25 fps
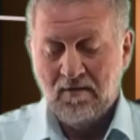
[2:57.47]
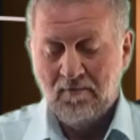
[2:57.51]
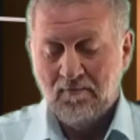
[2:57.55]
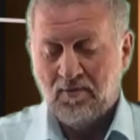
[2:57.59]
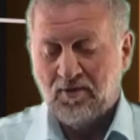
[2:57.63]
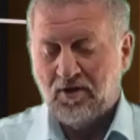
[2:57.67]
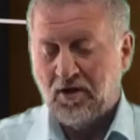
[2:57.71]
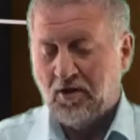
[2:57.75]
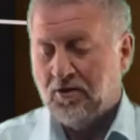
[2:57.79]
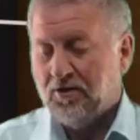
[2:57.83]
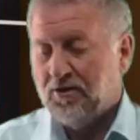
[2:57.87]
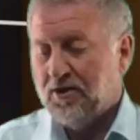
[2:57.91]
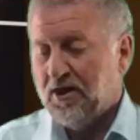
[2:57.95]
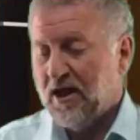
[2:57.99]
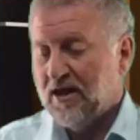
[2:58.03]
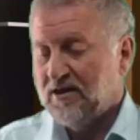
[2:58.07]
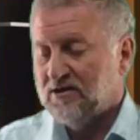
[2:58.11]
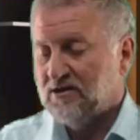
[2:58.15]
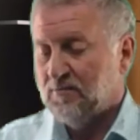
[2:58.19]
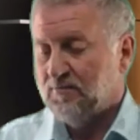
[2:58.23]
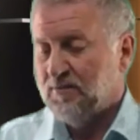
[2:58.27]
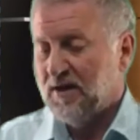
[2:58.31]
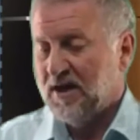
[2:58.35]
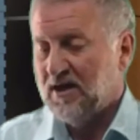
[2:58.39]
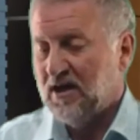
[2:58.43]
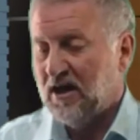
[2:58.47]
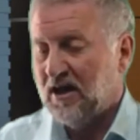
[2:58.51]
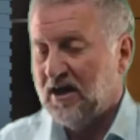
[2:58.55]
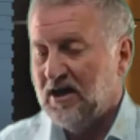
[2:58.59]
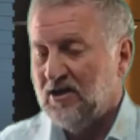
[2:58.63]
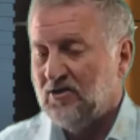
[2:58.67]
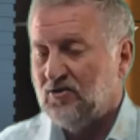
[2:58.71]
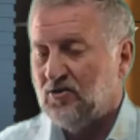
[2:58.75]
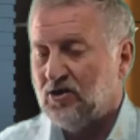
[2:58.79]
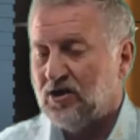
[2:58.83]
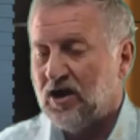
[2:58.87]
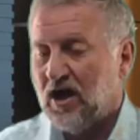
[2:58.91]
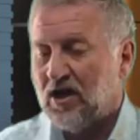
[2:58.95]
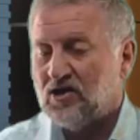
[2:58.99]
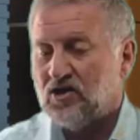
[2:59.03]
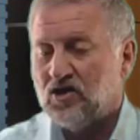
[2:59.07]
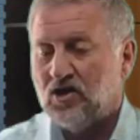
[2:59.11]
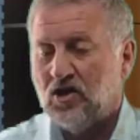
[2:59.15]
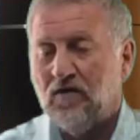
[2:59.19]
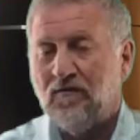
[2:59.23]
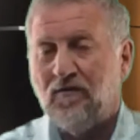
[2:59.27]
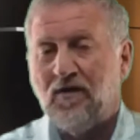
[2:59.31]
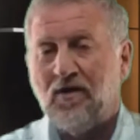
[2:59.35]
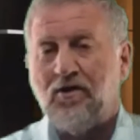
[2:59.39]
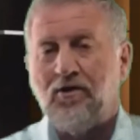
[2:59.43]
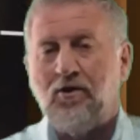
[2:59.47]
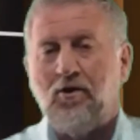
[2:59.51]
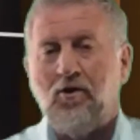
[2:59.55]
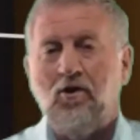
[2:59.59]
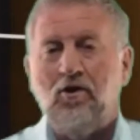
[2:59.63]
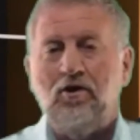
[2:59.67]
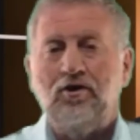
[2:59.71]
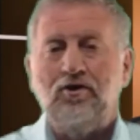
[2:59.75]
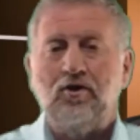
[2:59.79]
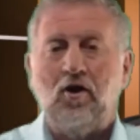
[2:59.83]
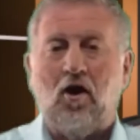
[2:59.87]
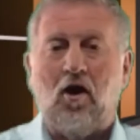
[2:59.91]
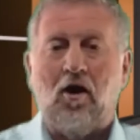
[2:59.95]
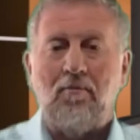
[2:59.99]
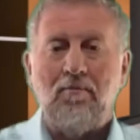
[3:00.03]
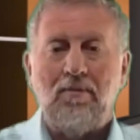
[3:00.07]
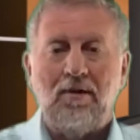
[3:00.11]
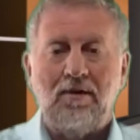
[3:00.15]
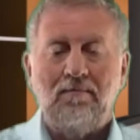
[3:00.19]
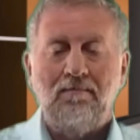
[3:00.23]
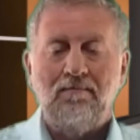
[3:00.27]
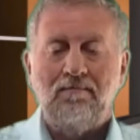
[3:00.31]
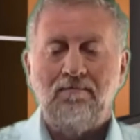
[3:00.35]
But there's been an introduction of a third type.